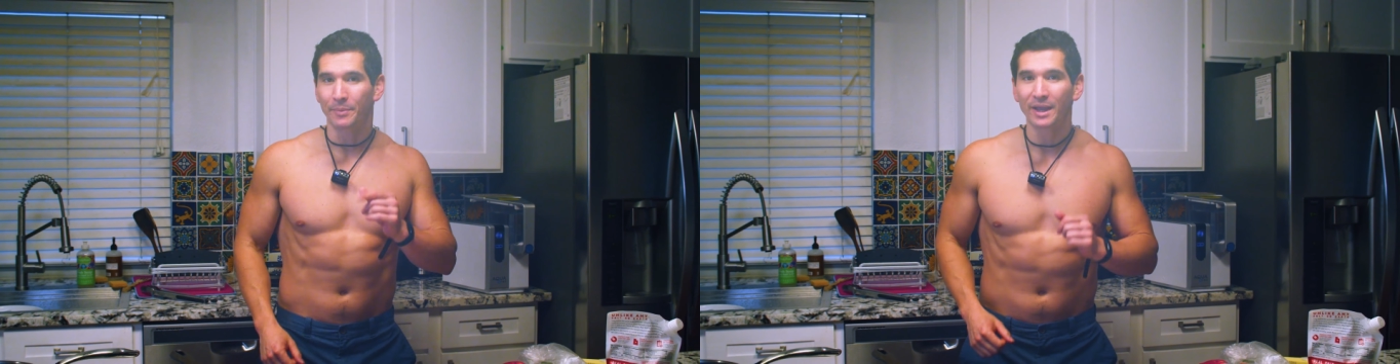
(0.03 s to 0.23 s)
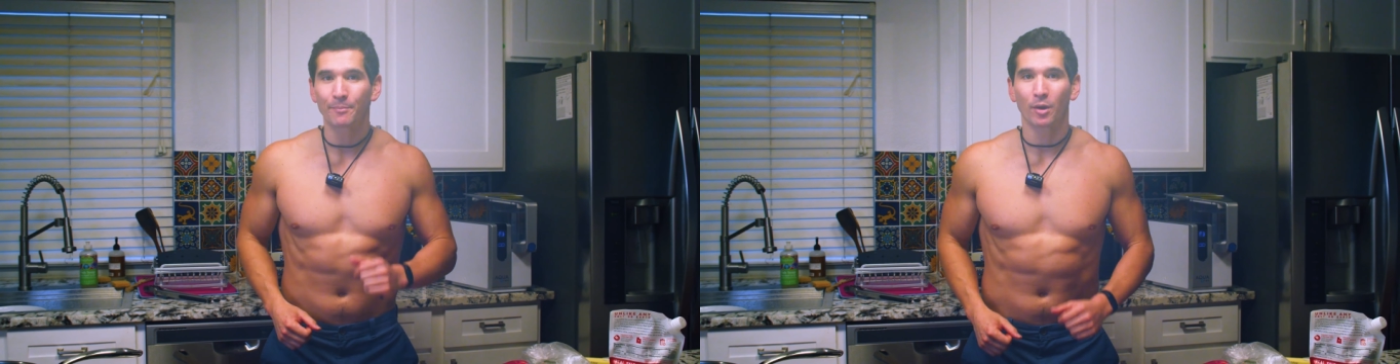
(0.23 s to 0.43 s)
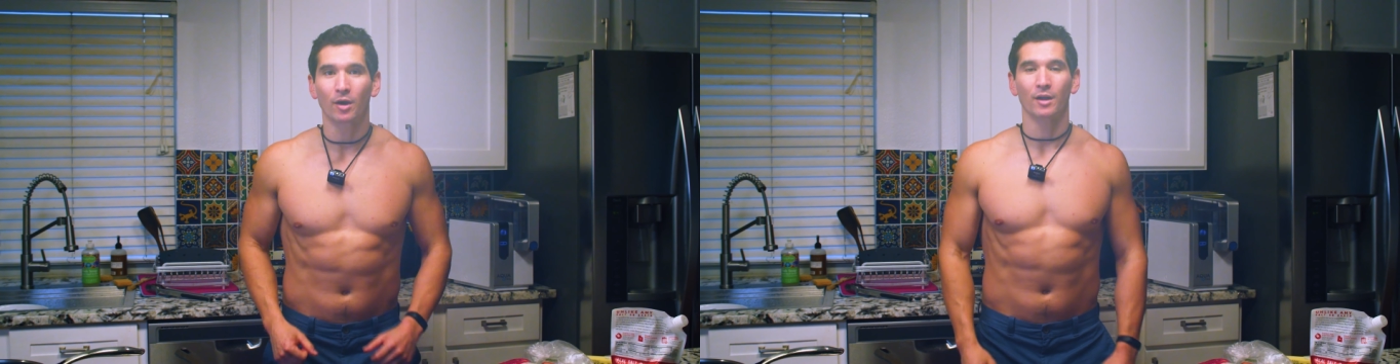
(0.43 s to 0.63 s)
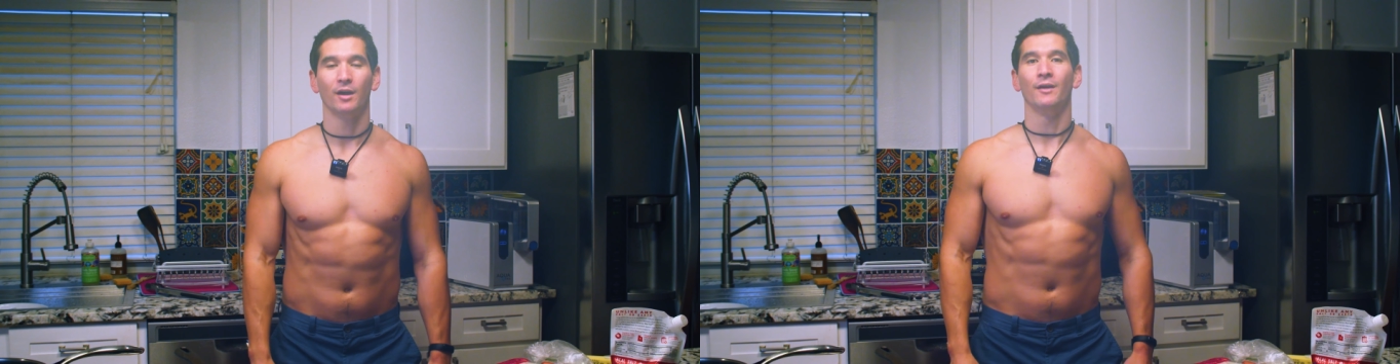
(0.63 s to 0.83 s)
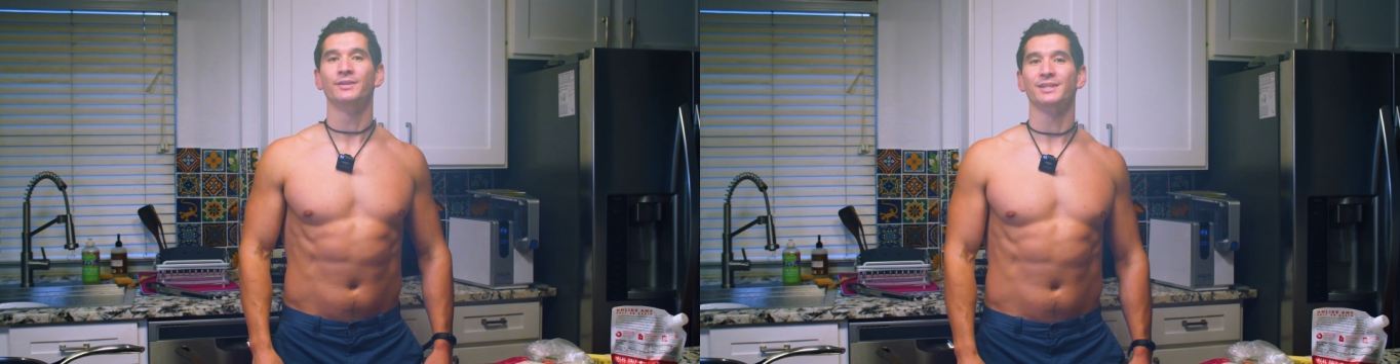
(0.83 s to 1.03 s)
big part
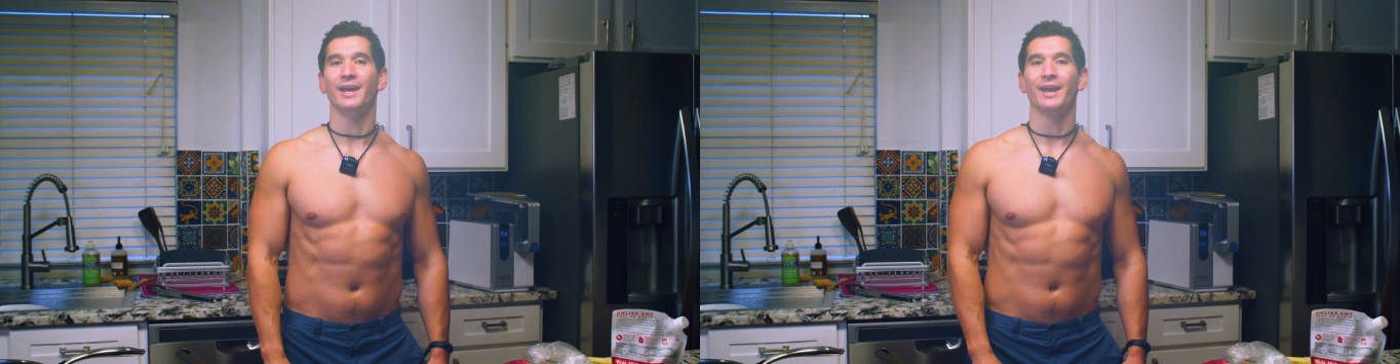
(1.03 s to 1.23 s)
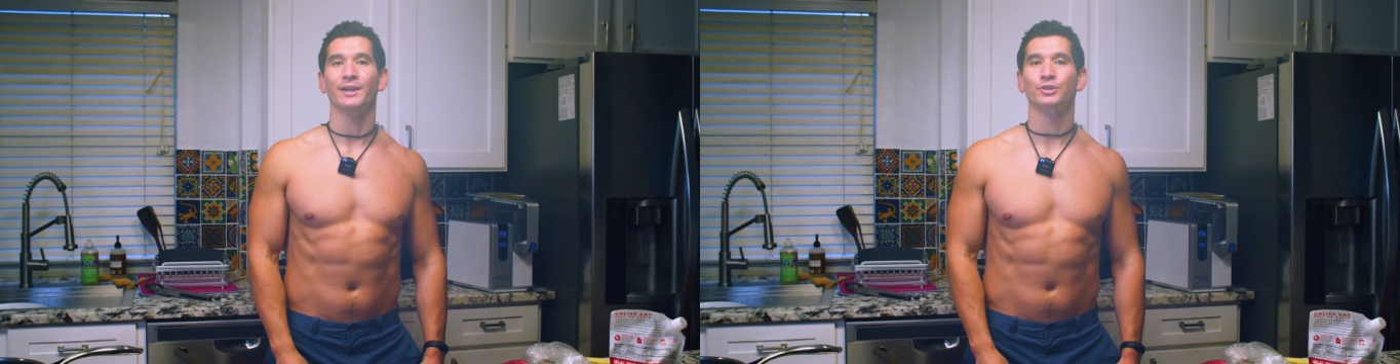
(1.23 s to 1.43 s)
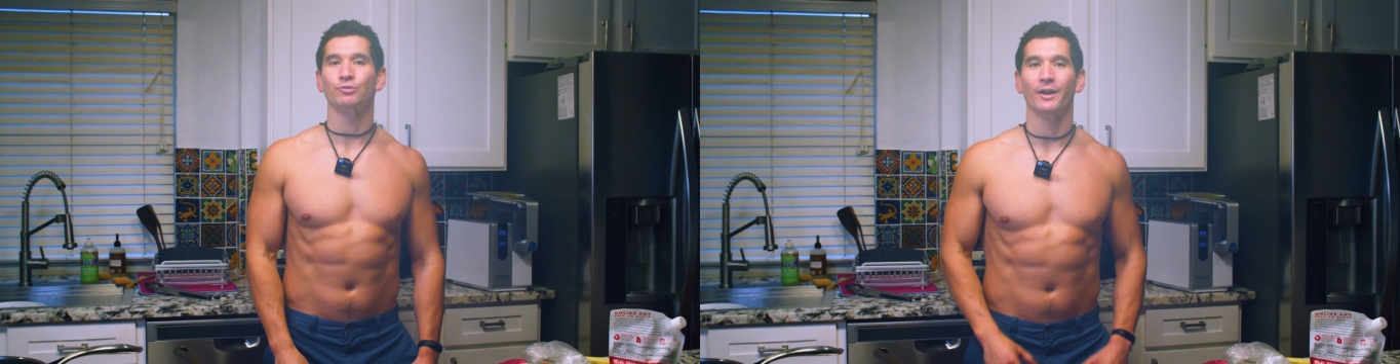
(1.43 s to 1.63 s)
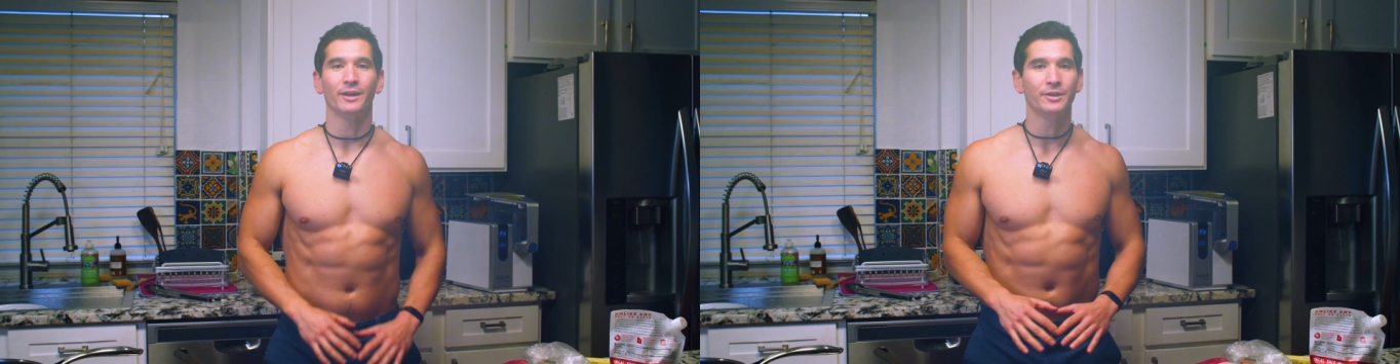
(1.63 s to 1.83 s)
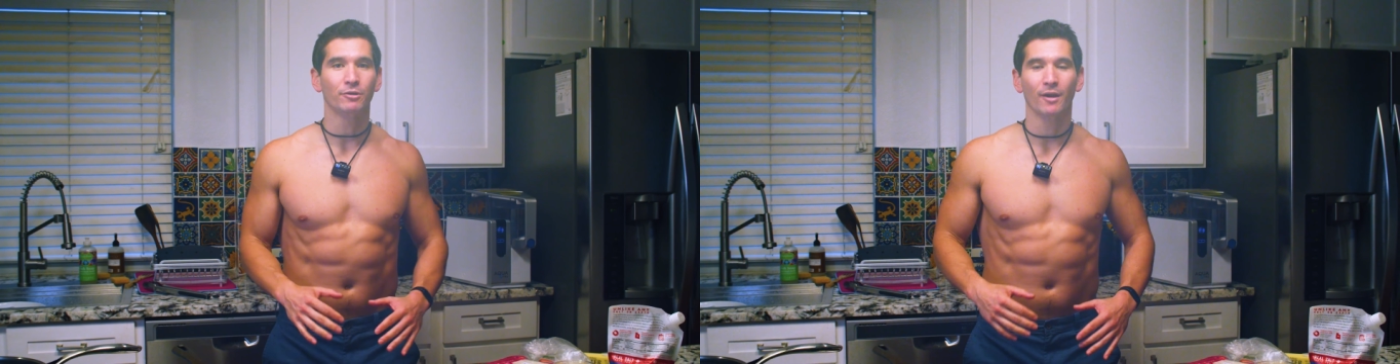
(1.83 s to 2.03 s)
of staying
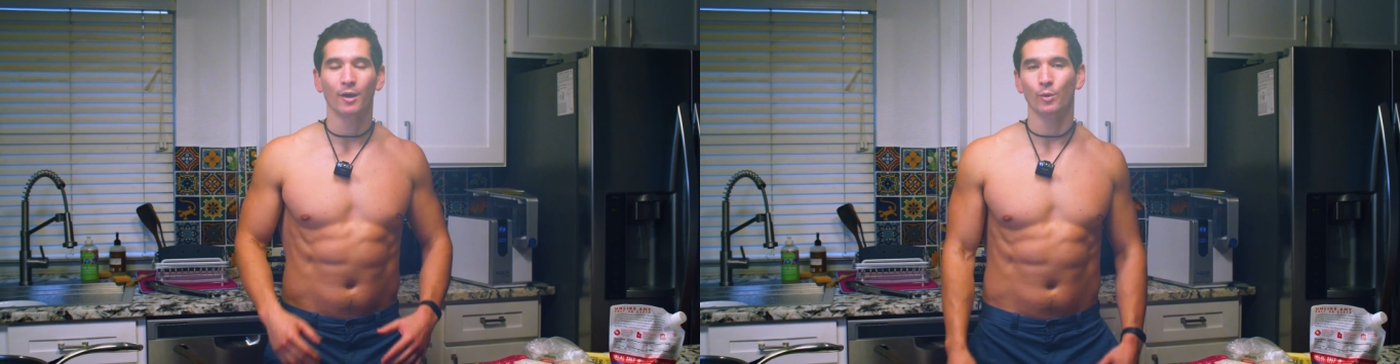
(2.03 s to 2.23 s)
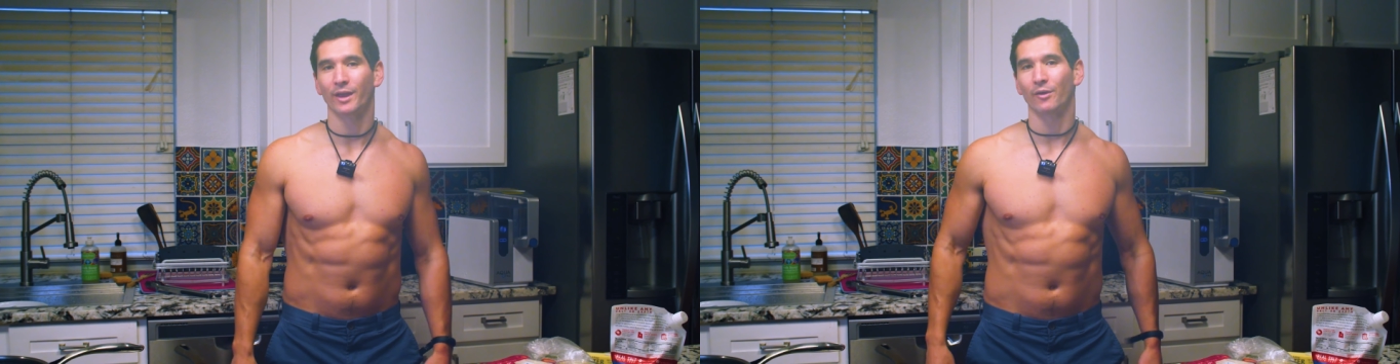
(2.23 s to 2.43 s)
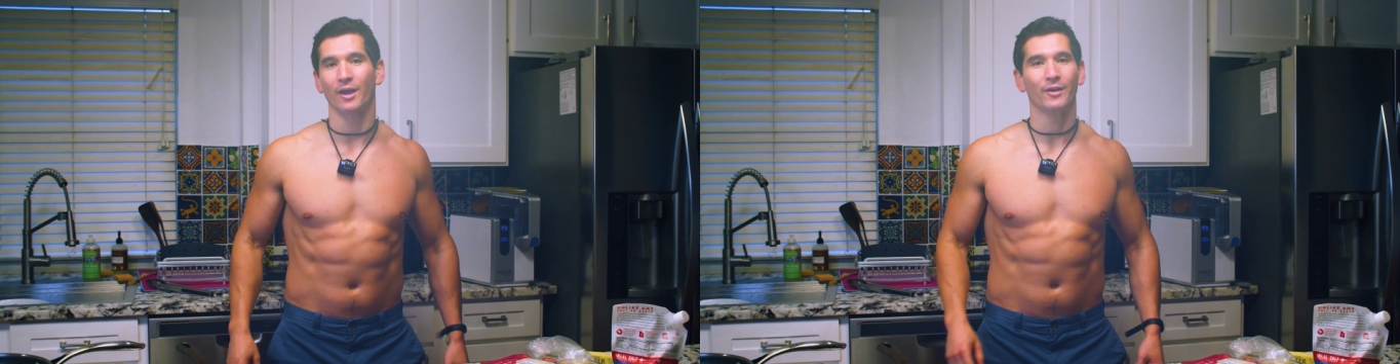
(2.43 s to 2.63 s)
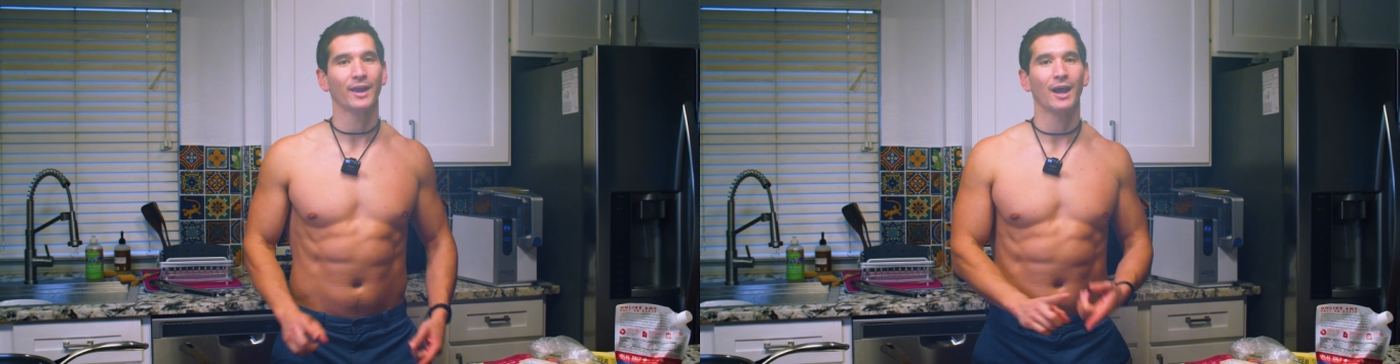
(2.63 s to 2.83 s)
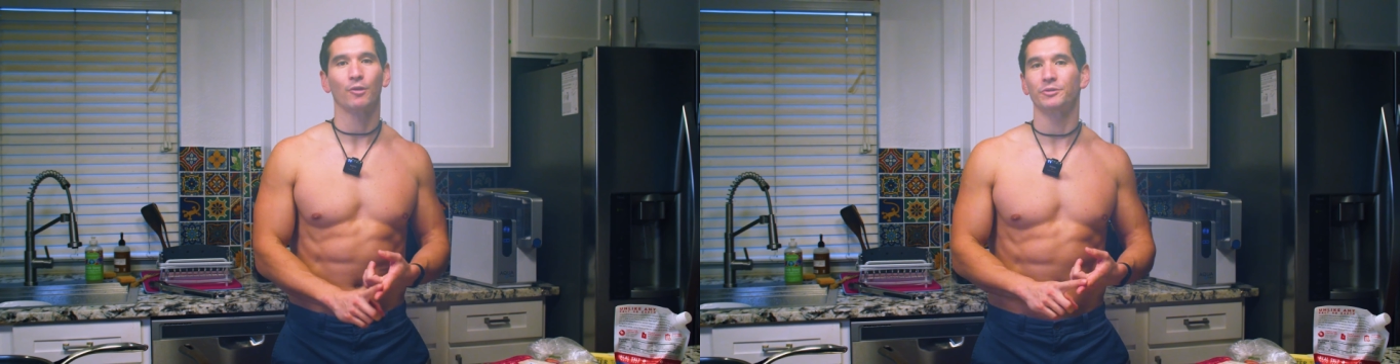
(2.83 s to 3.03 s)
shredded year-round without counting
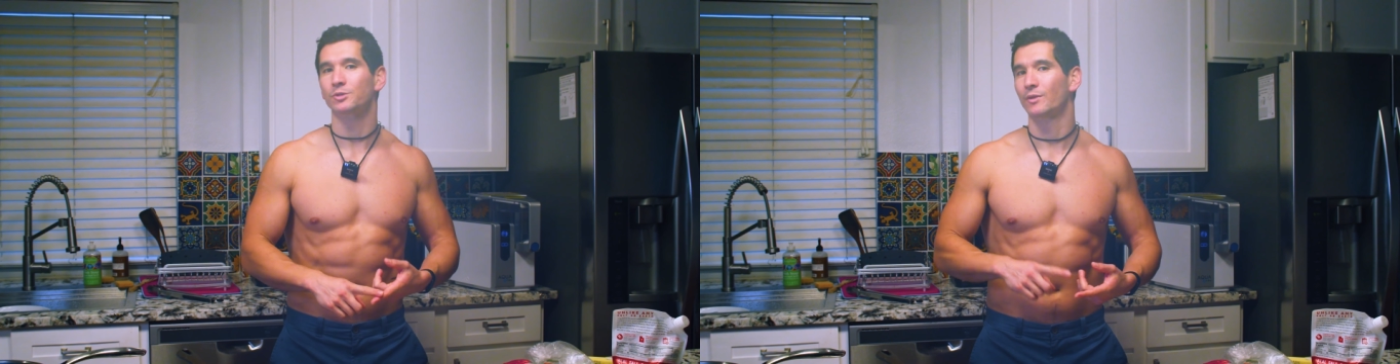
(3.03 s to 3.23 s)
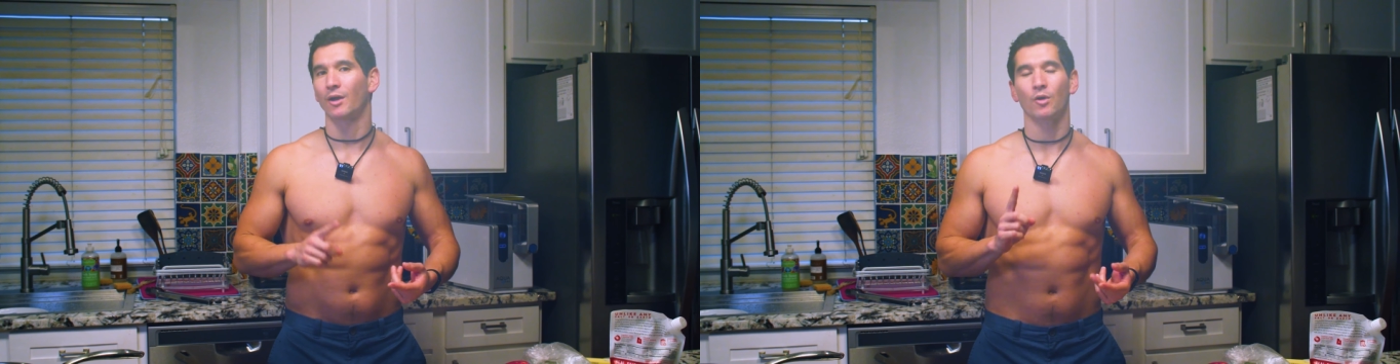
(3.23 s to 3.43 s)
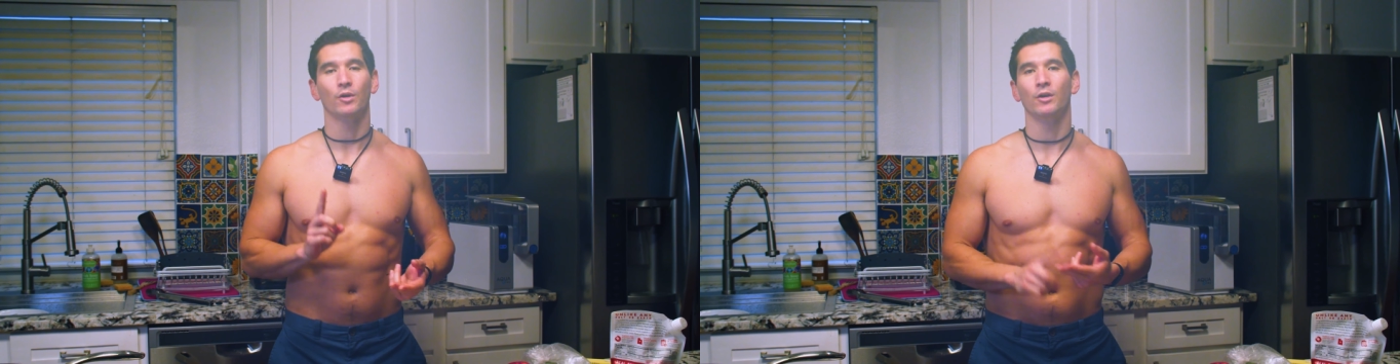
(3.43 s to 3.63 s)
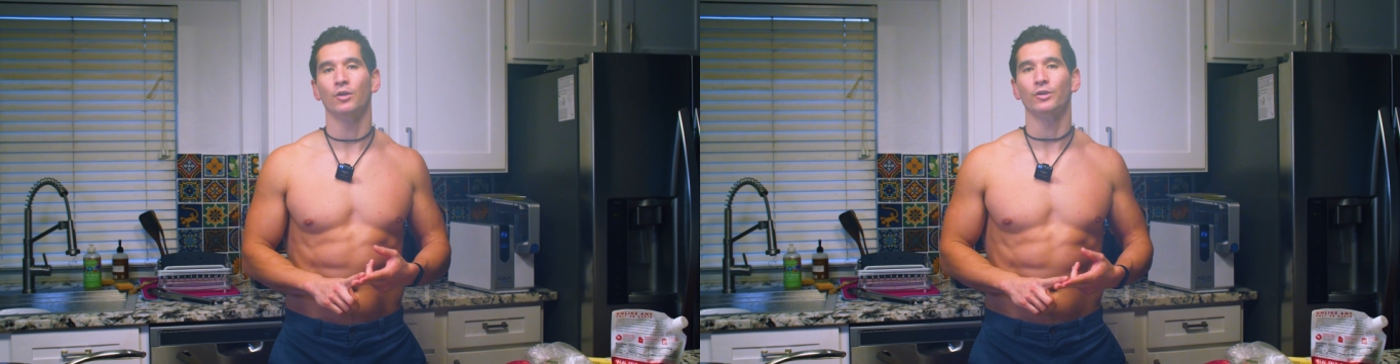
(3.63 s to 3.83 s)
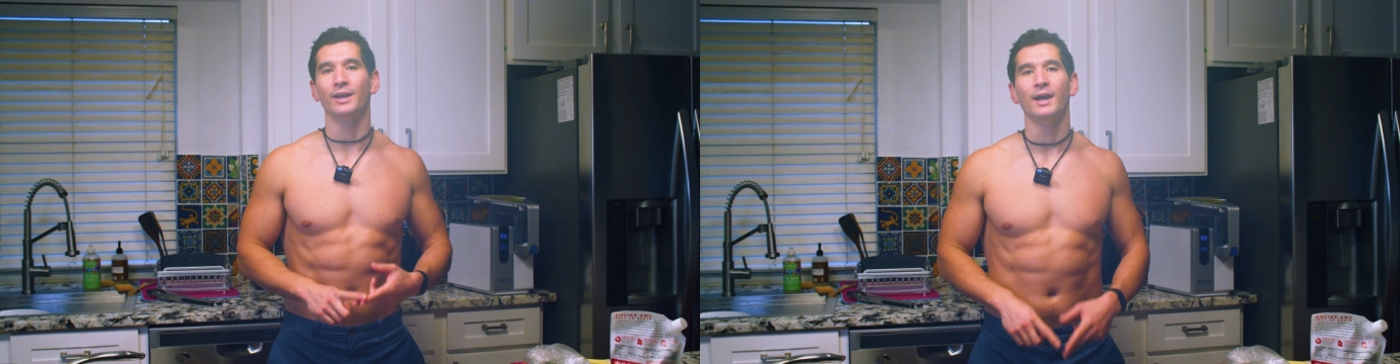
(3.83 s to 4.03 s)
calories, without going
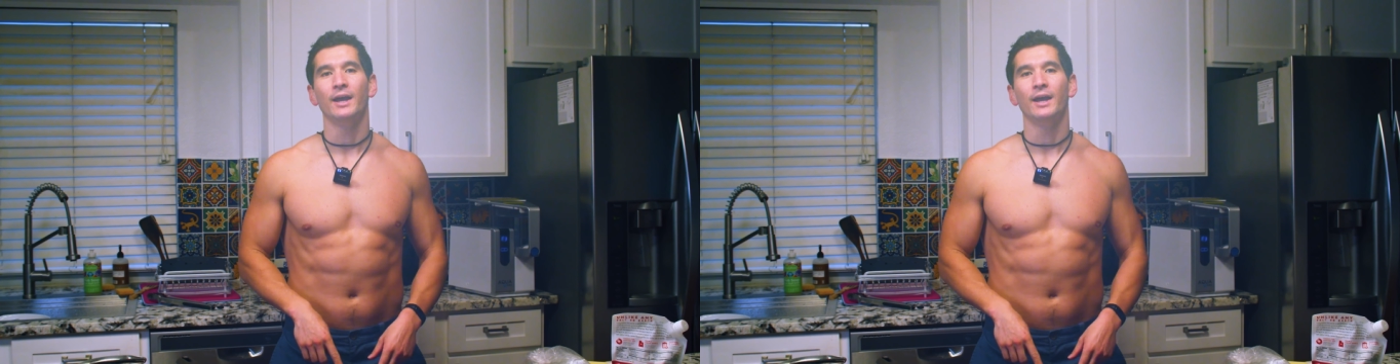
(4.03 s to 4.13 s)
hungry,